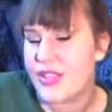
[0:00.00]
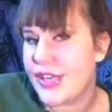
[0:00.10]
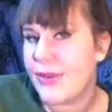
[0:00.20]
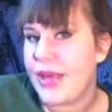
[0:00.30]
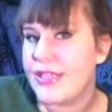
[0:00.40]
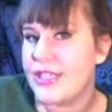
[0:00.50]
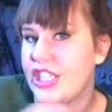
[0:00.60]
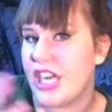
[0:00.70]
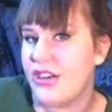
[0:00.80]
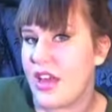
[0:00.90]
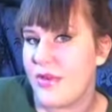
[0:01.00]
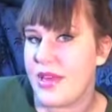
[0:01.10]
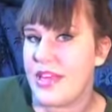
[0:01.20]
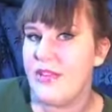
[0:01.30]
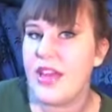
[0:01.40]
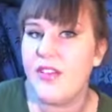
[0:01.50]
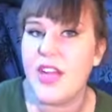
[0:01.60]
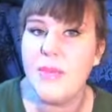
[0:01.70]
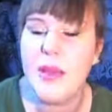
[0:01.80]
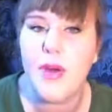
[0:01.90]
So I'll share that with you
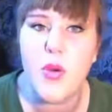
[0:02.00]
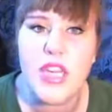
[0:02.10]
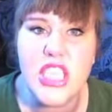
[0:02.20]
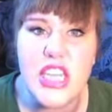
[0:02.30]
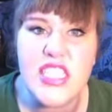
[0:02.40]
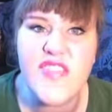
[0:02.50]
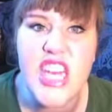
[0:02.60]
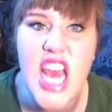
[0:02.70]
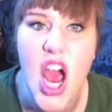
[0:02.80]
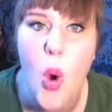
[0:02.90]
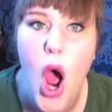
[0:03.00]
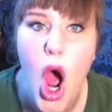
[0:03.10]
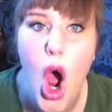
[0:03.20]
lovely people watching this video.